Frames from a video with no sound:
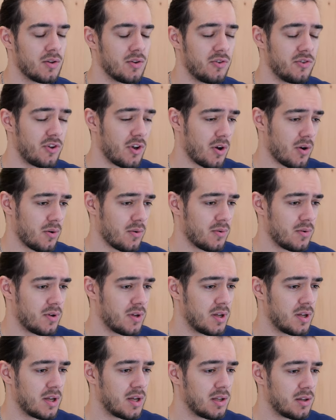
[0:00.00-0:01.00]
So
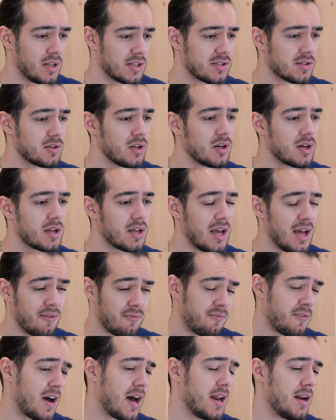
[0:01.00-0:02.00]
let's look
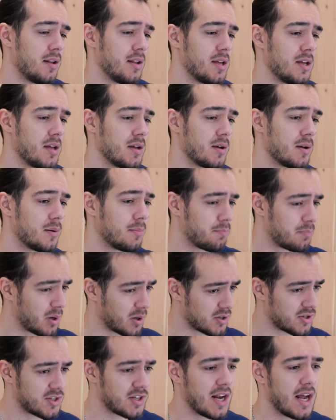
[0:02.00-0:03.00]
at, finally,
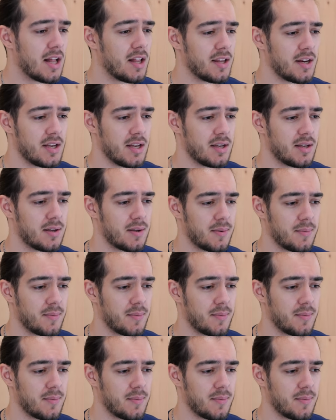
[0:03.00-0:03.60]
personality.